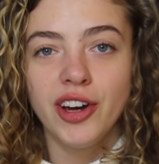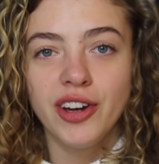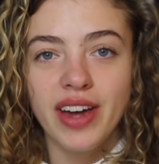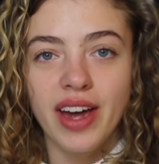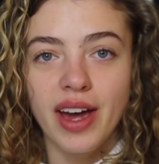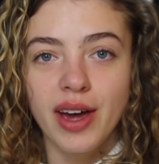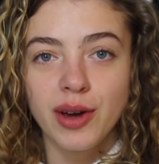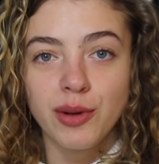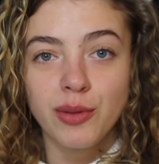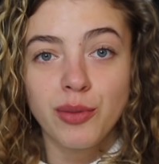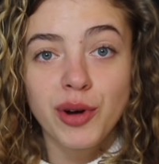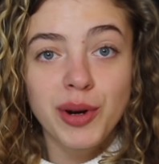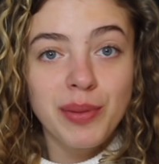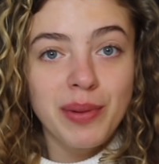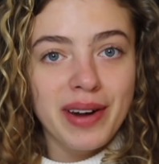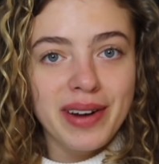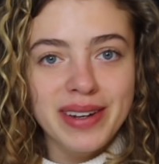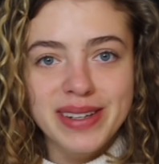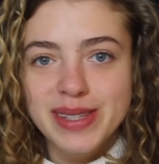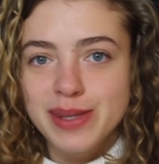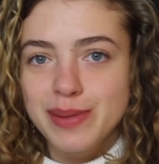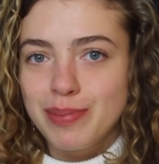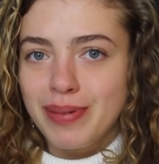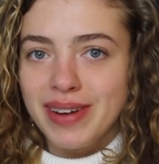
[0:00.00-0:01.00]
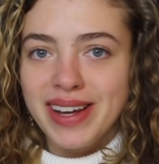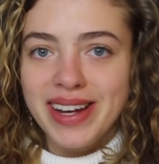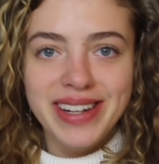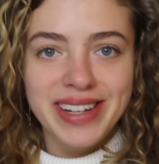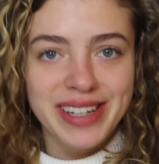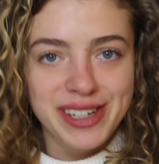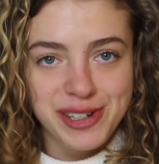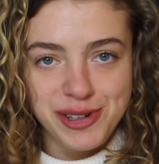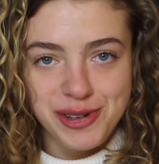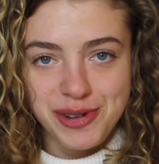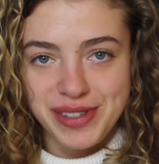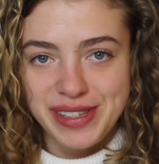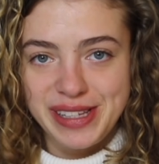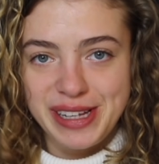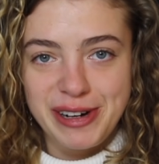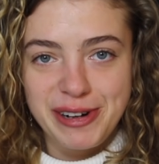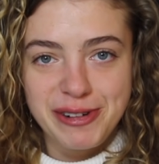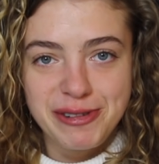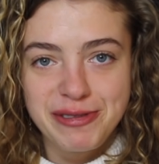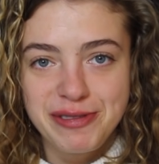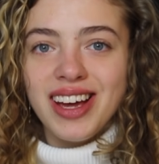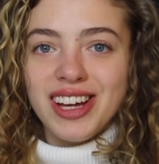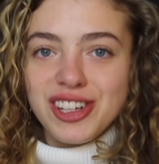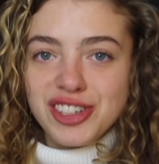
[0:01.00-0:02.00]
Okay, what about explaining to
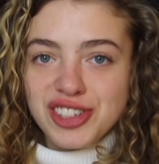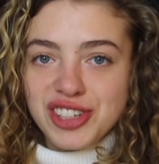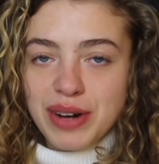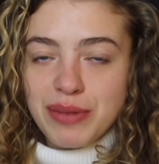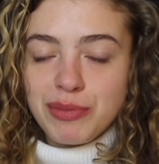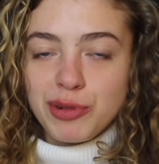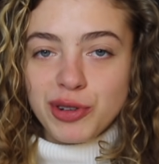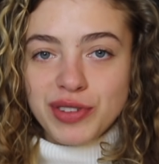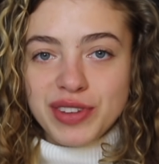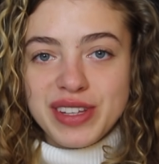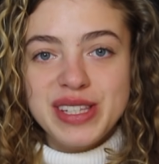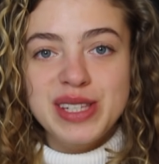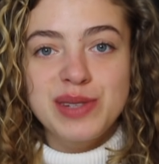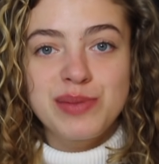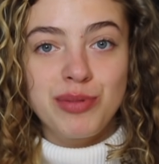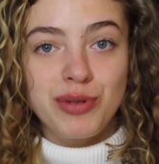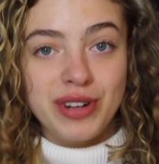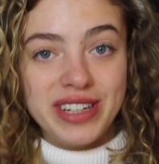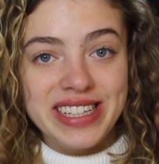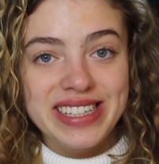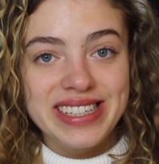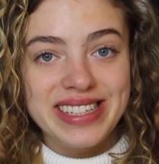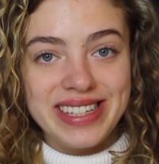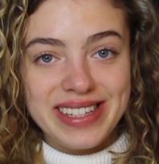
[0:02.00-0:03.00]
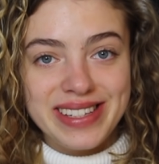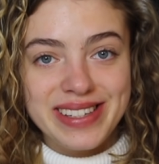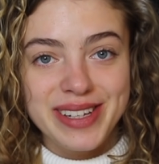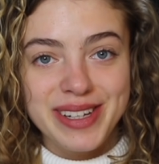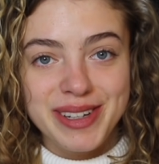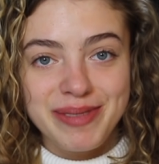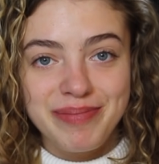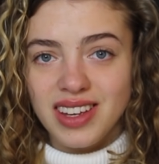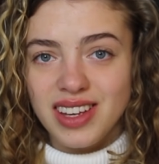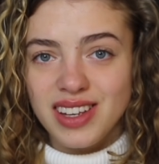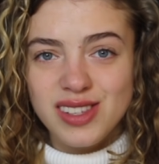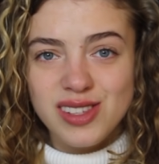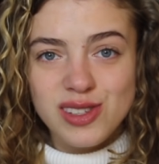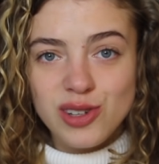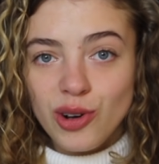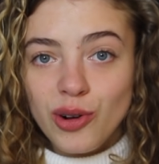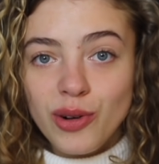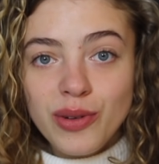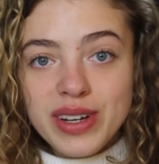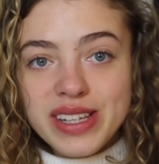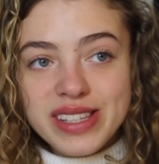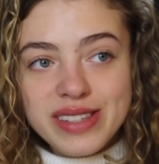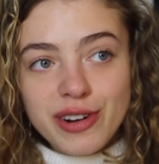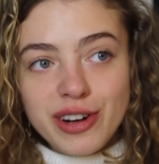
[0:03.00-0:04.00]
yourself? In general, this is pretty decent. It's not
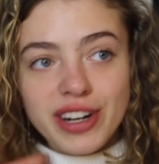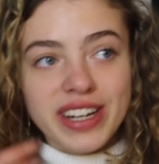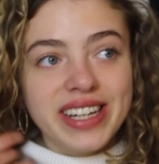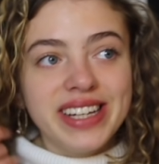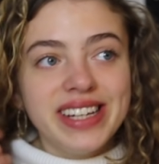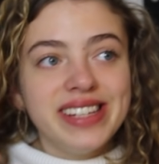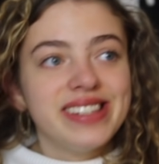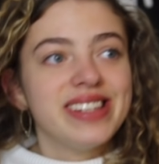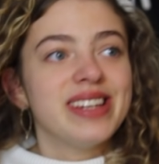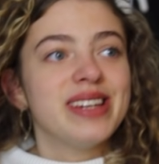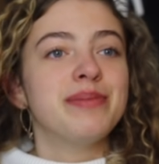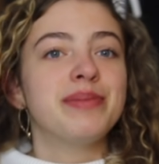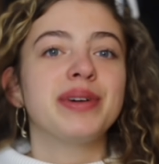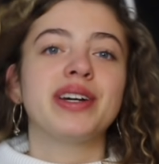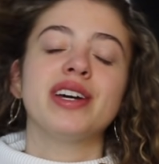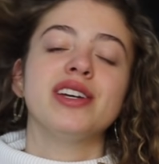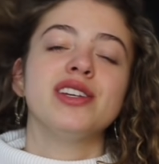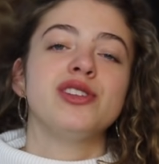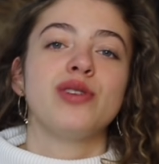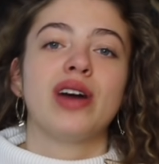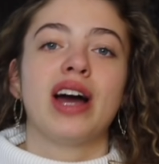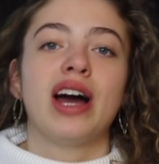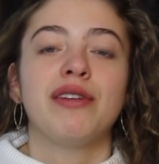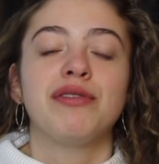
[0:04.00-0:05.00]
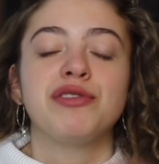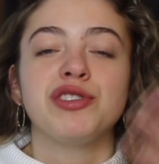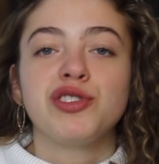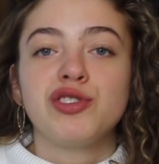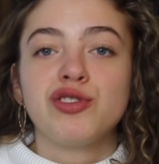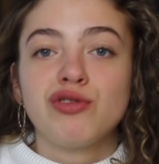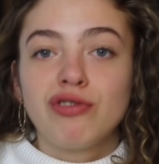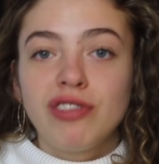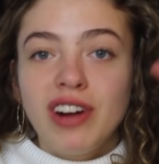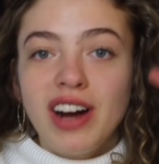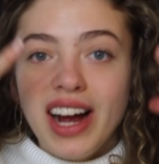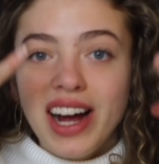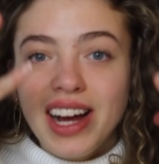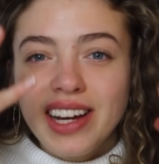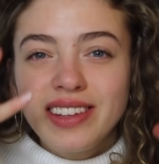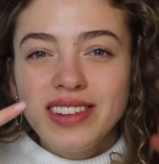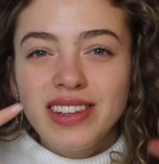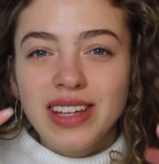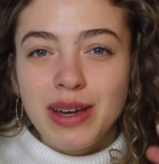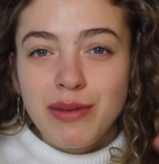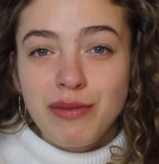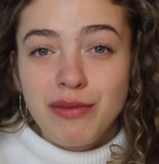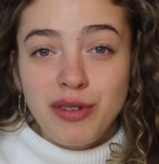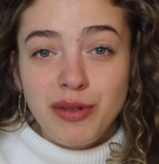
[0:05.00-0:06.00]
always very easy because you have to drag
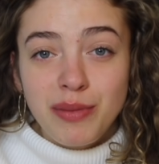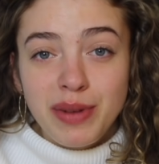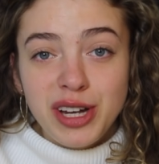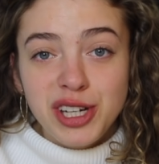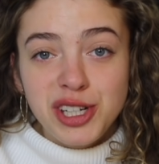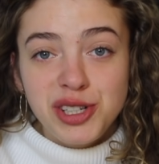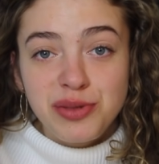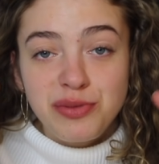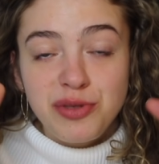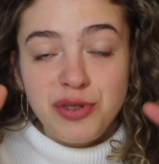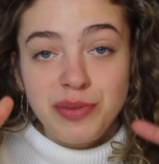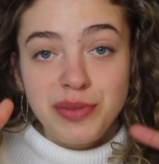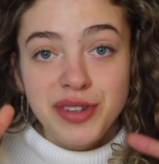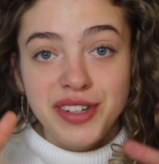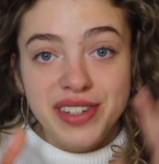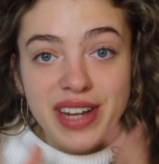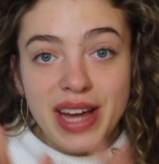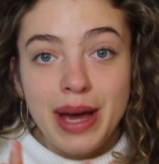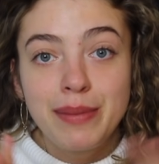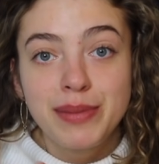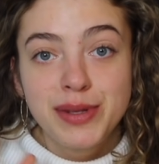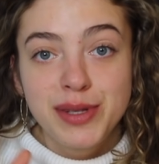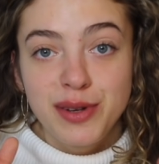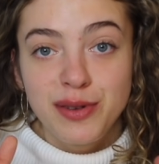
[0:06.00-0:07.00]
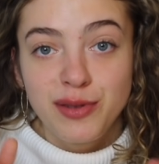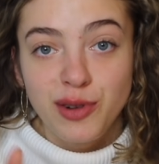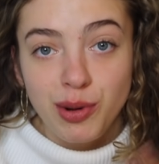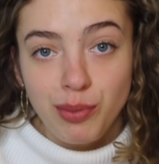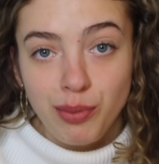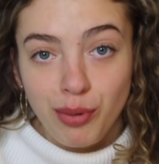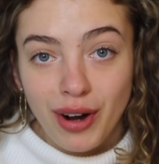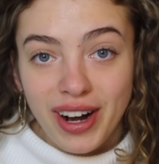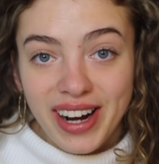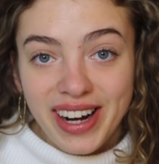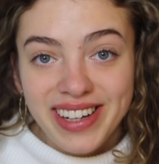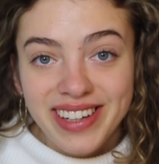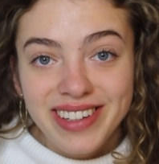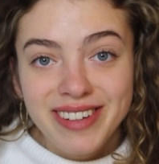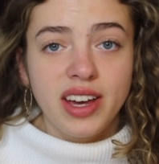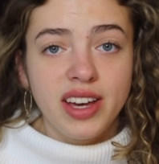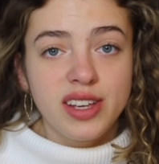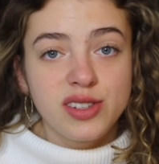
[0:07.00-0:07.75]
the information from the depths of your brain.